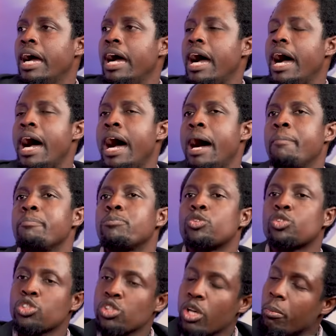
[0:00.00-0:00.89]

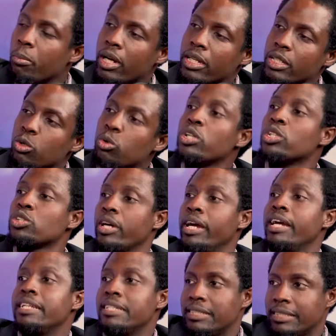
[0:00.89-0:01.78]
to somebody who is
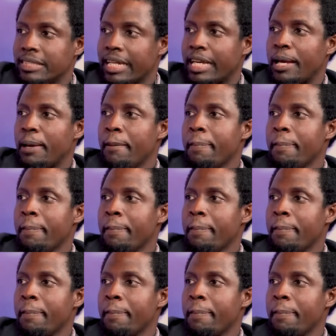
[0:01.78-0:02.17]
already sick.